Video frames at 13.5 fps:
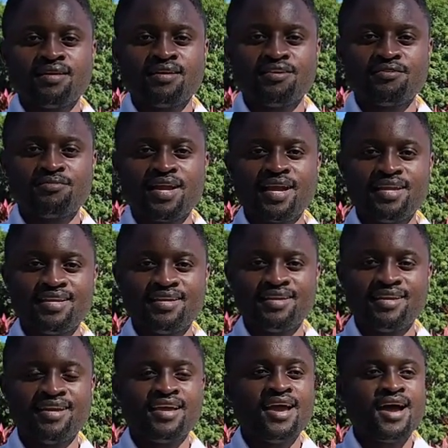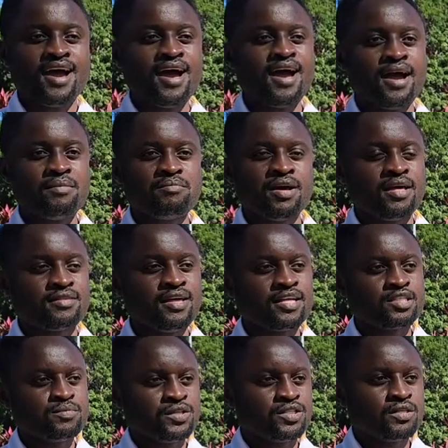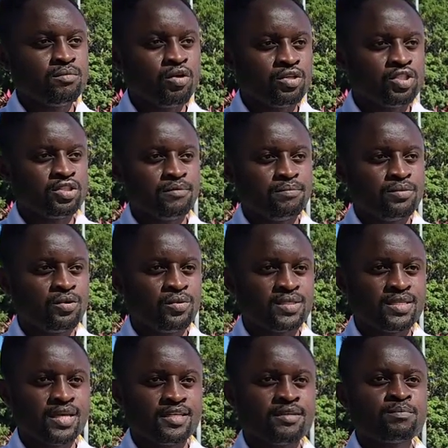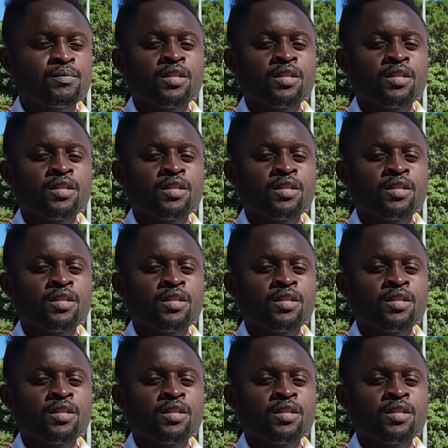All right? Um, that's pretty much the process.